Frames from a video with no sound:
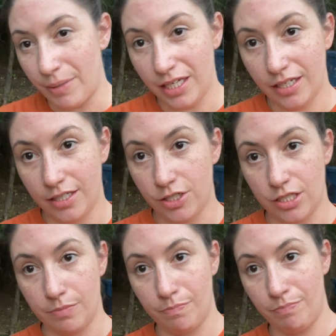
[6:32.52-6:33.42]
it and
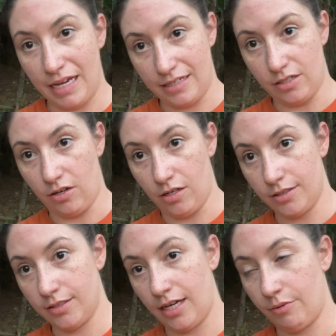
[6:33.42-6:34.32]
just paint it
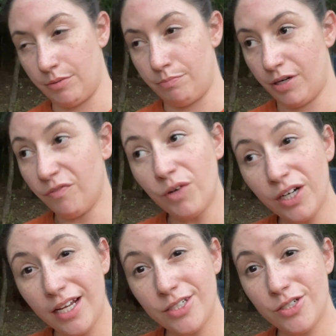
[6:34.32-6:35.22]
all. I would prefer
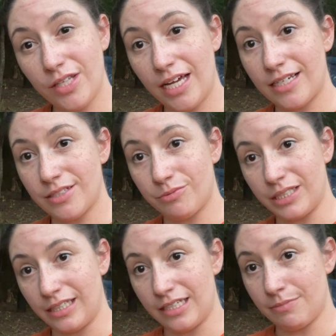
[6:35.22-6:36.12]
not to do that because I
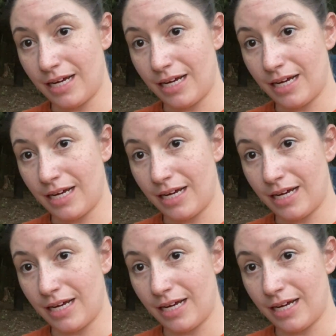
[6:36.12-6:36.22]
really liked my